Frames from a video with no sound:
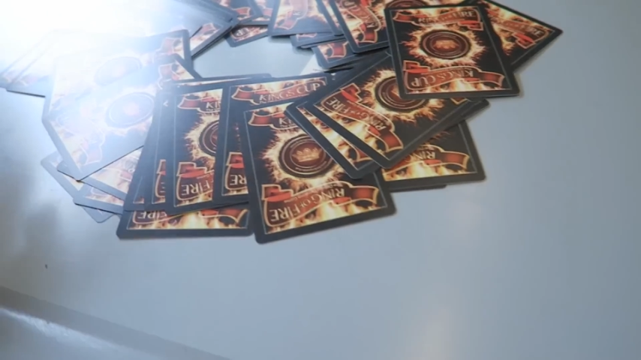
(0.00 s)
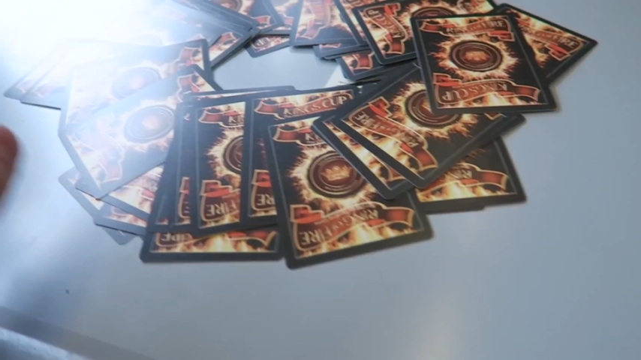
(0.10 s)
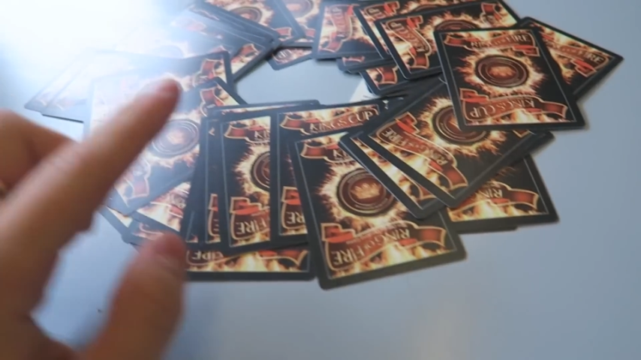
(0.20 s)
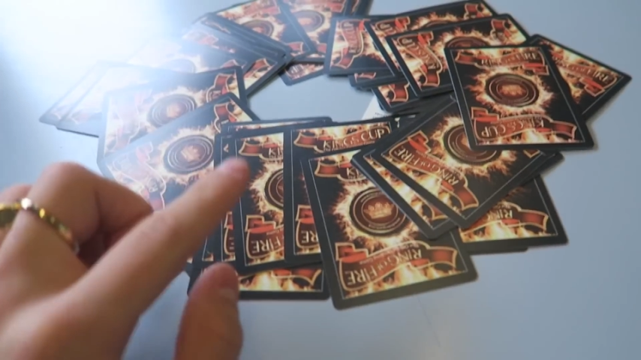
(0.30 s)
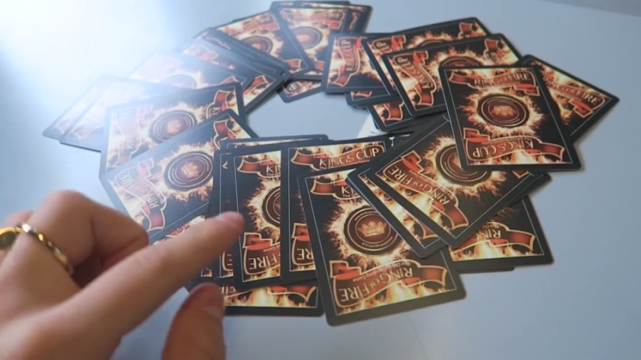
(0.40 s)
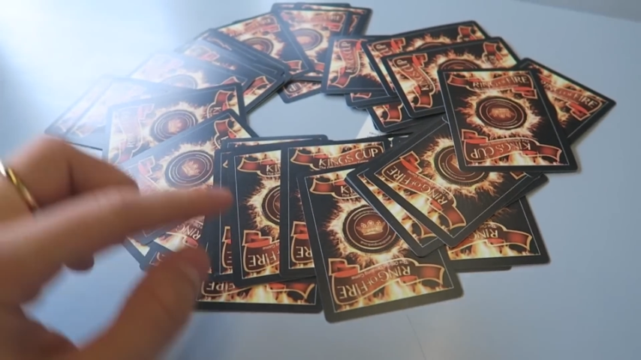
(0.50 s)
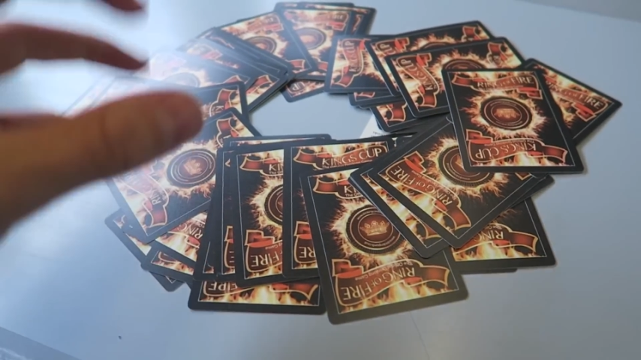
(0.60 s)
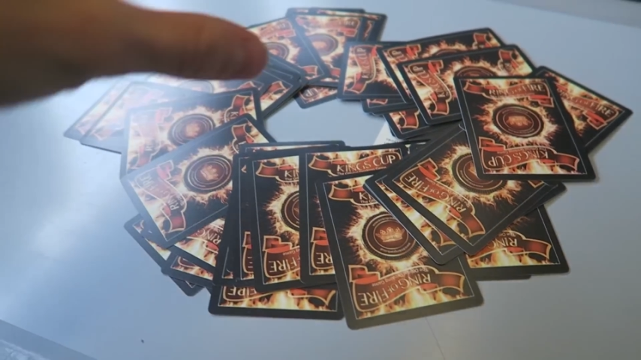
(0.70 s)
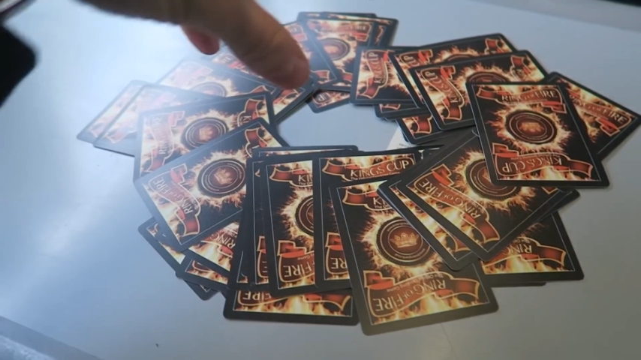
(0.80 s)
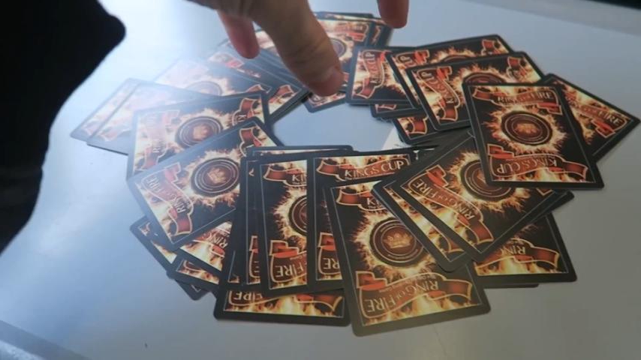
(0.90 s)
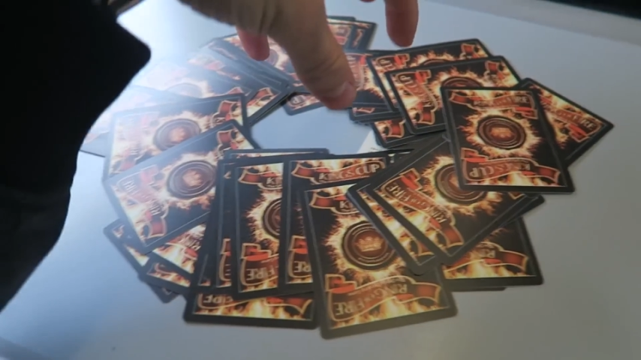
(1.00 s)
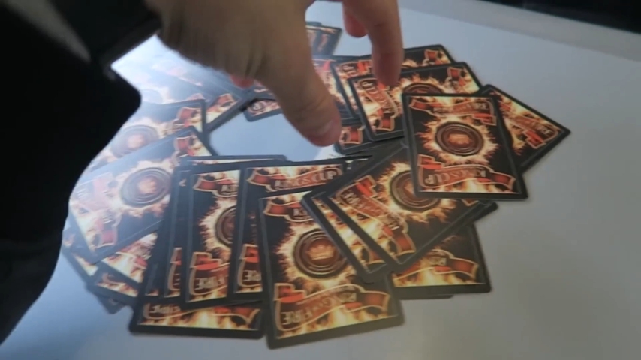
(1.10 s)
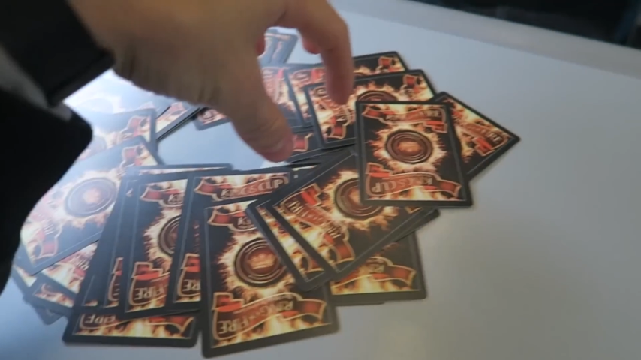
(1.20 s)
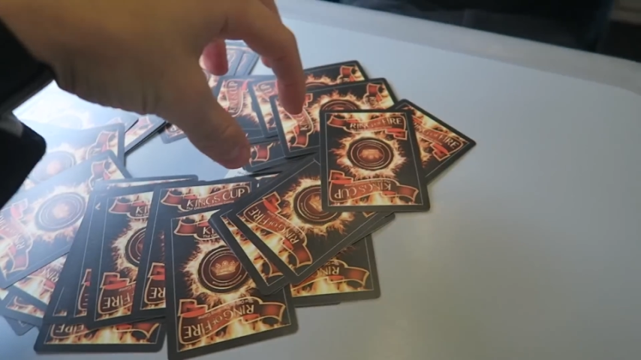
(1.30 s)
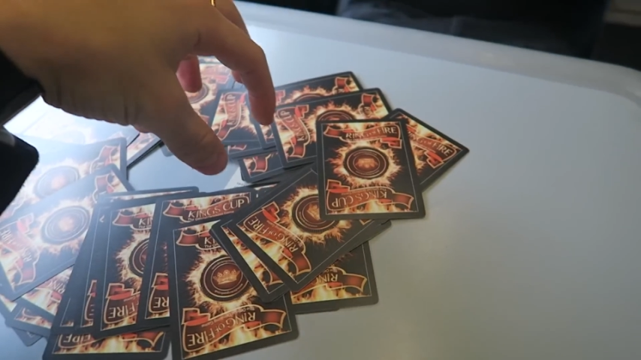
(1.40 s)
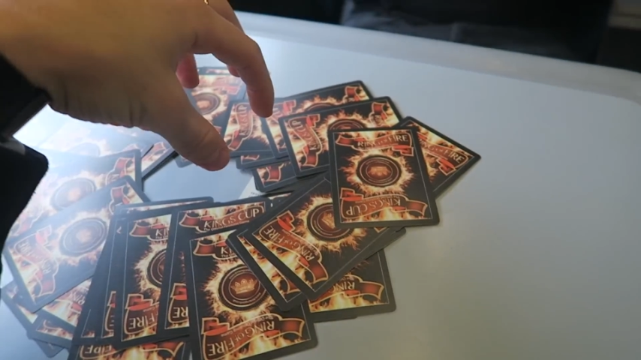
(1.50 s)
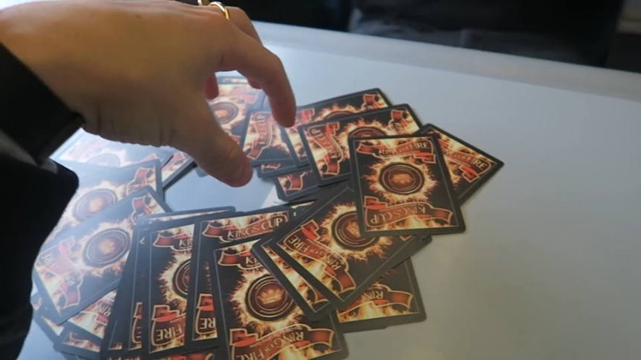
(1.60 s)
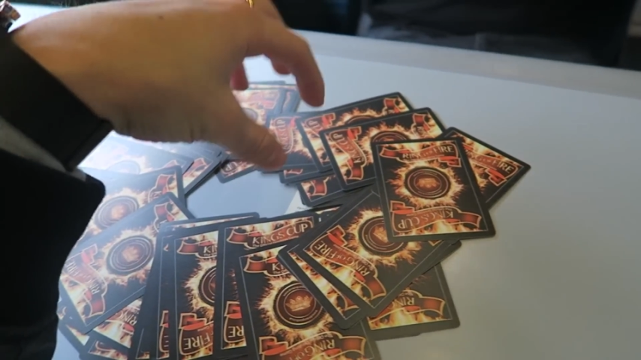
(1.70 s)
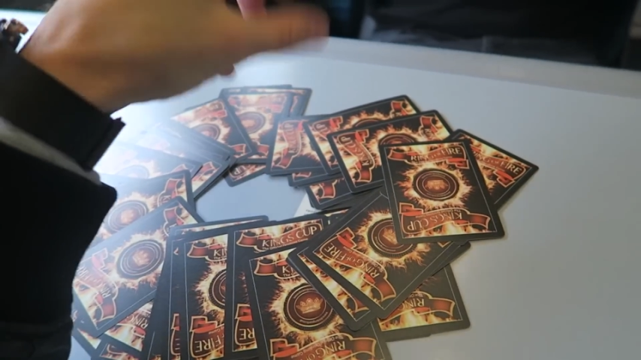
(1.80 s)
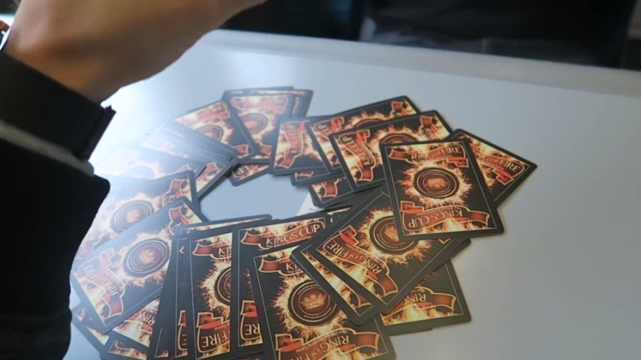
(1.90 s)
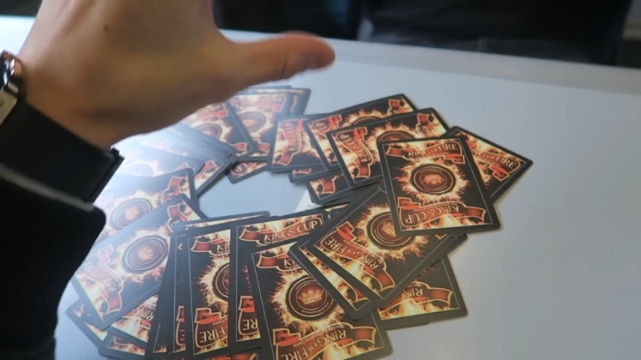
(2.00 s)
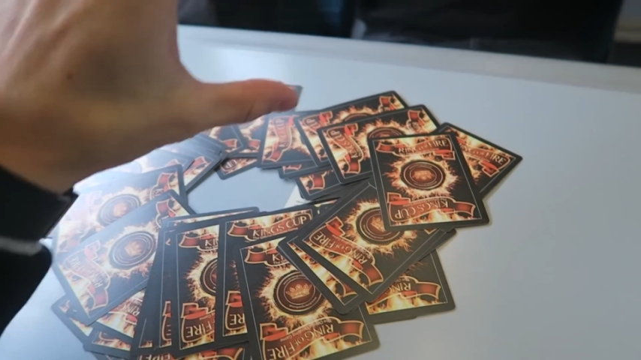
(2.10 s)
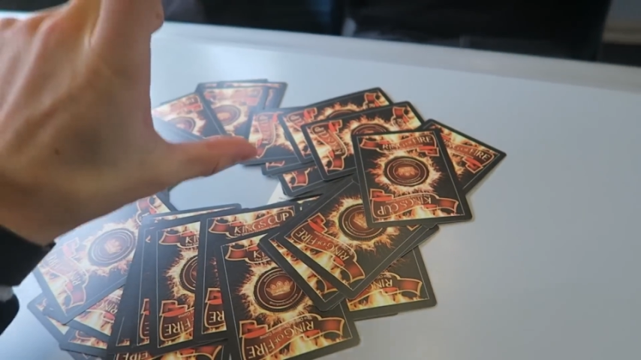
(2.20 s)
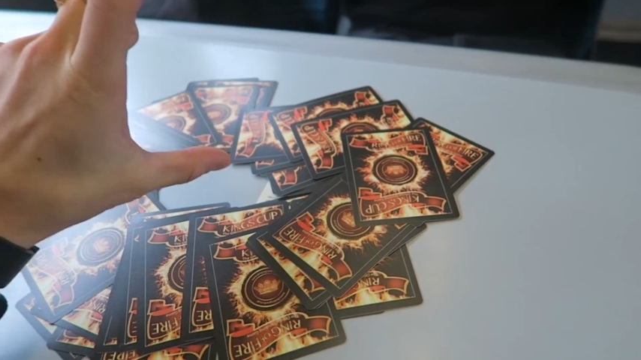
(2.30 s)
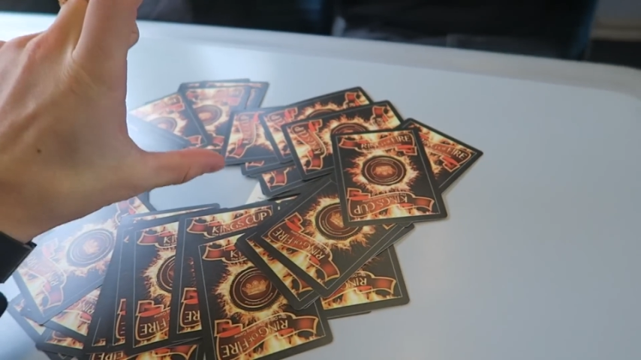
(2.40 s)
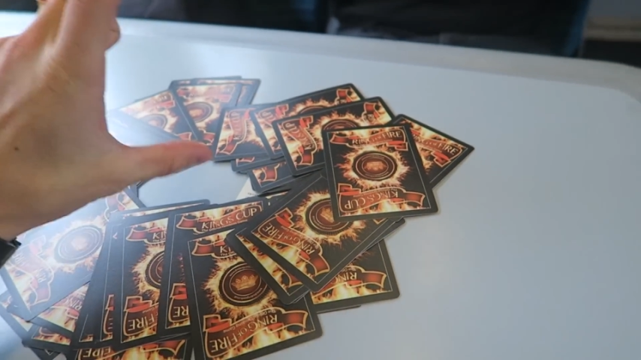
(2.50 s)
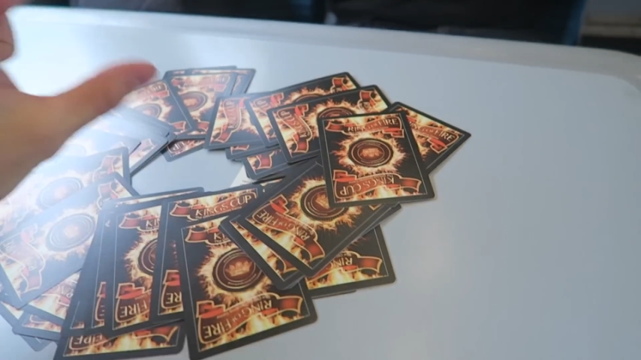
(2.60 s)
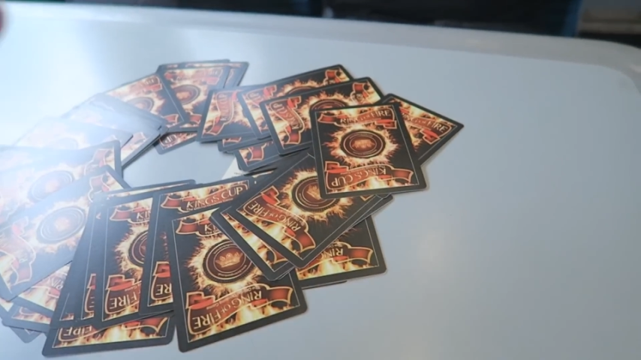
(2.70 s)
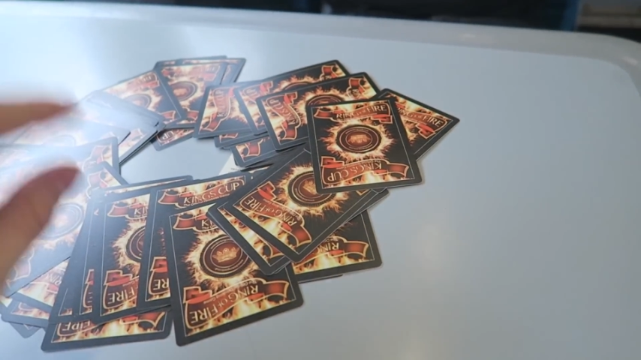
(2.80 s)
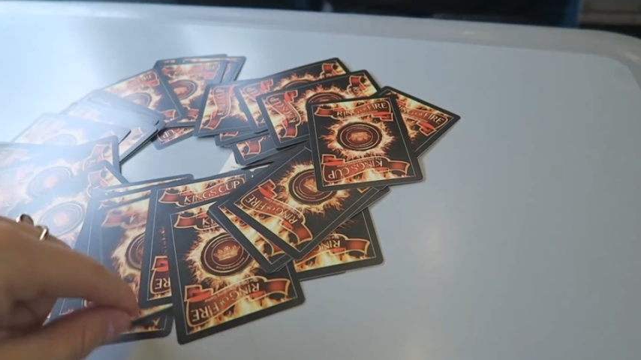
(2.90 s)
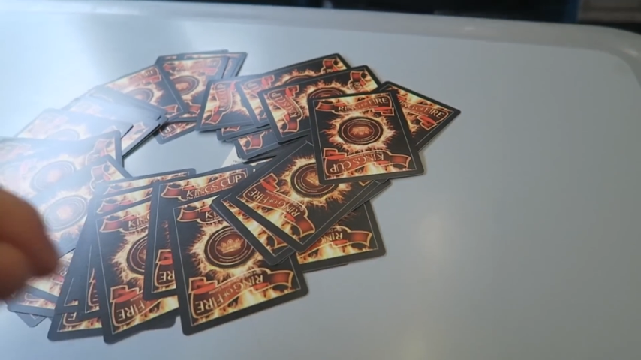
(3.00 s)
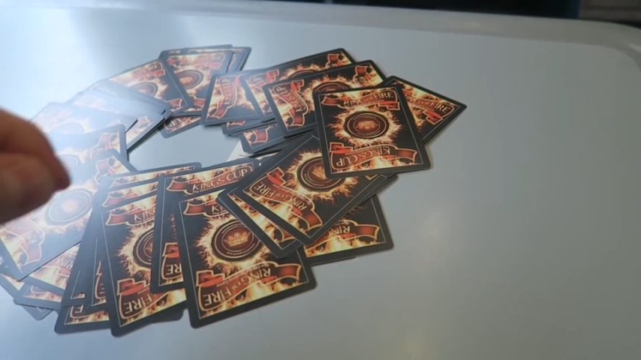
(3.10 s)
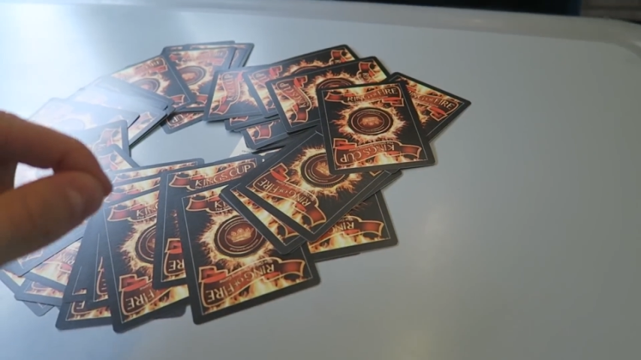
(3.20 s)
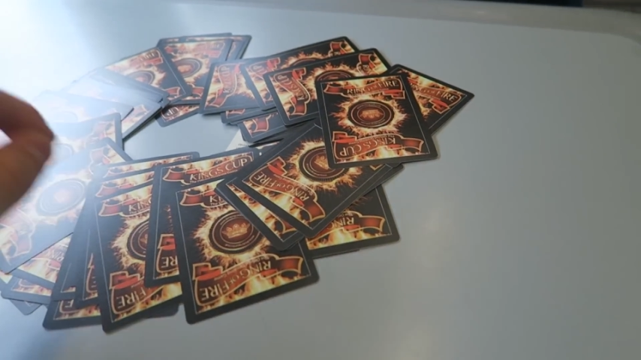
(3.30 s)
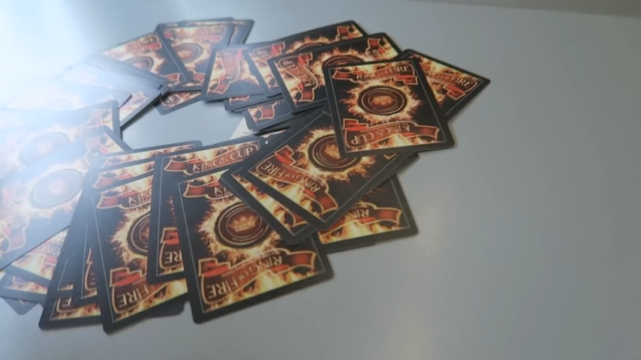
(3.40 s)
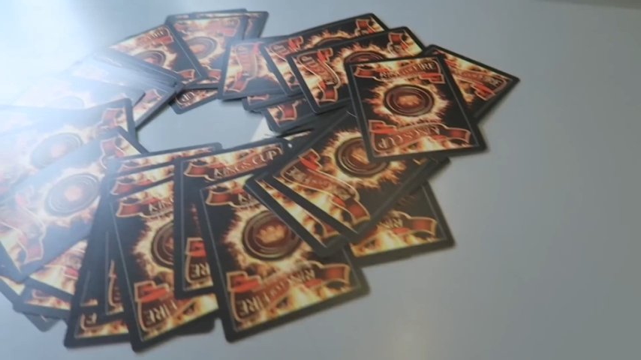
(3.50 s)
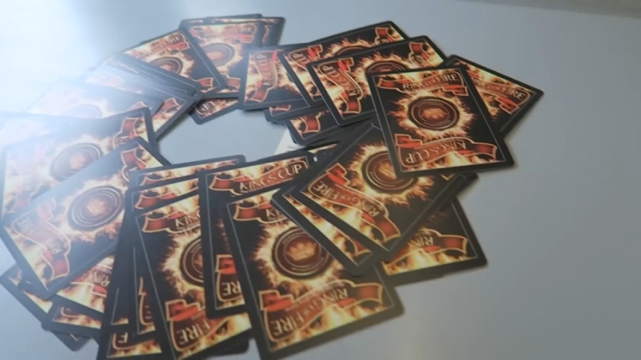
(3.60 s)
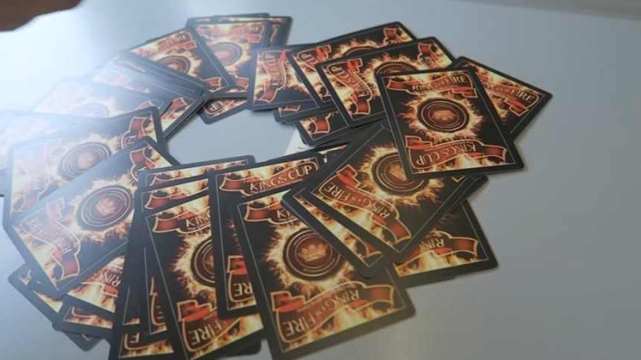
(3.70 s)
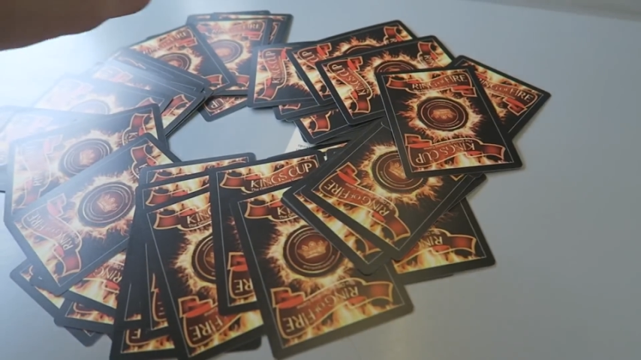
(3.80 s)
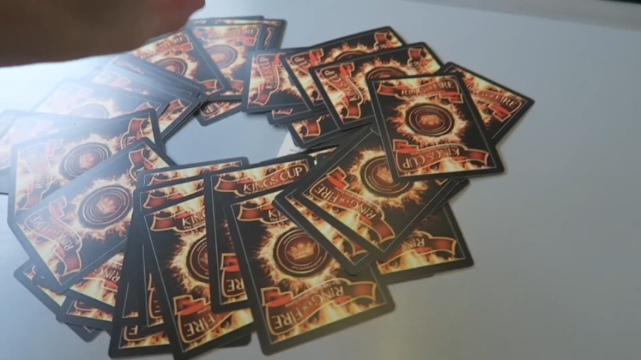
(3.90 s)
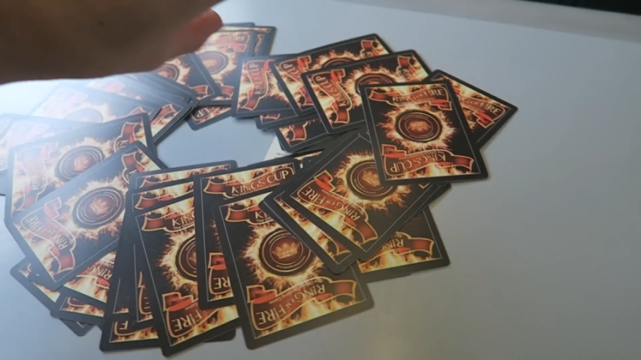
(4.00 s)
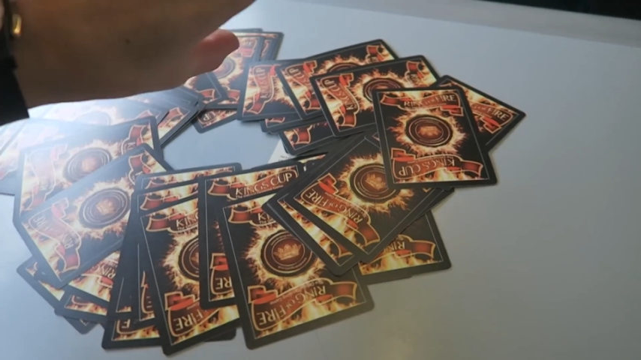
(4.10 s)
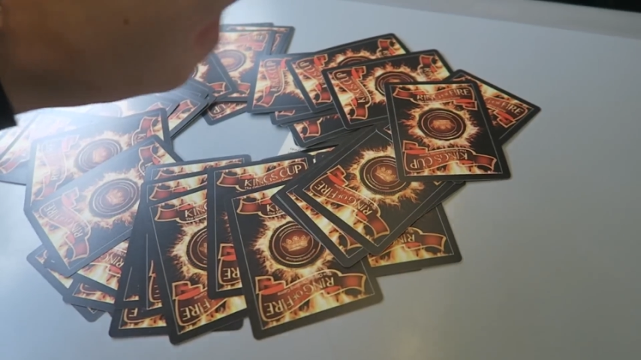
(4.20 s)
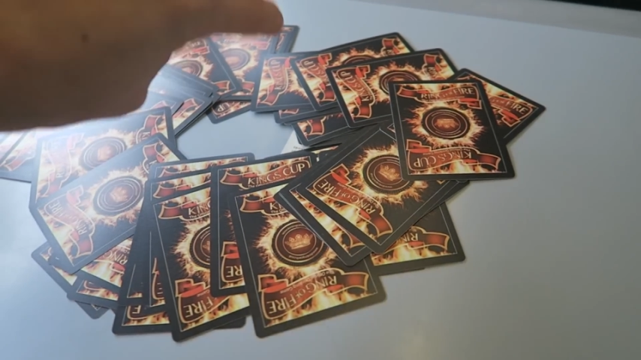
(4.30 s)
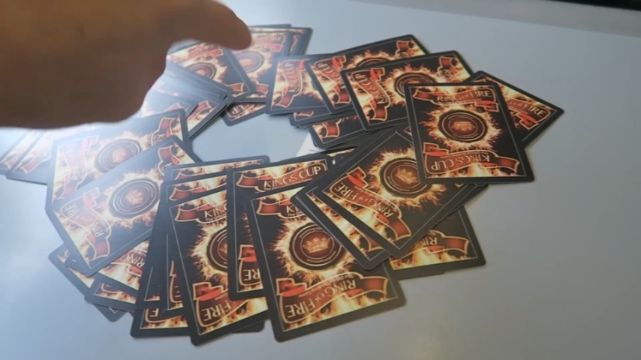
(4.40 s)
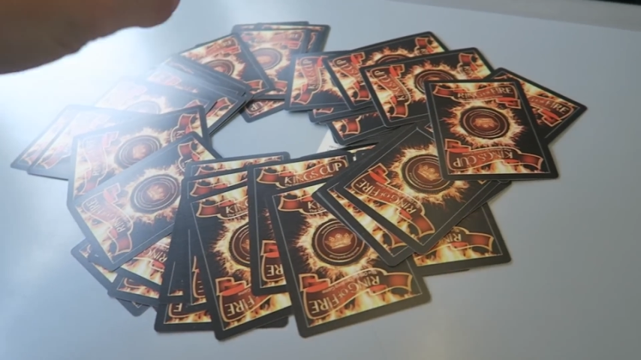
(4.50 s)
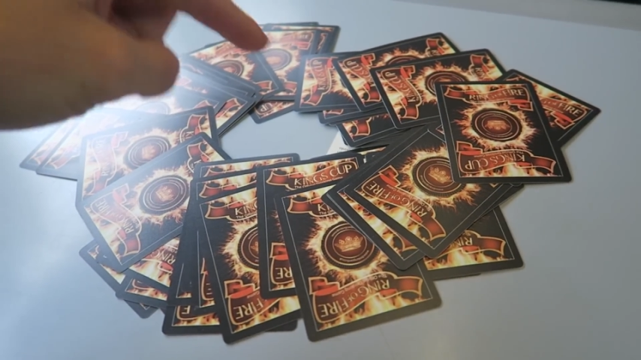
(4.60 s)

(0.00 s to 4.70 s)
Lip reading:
Nobody's mouth can be seen.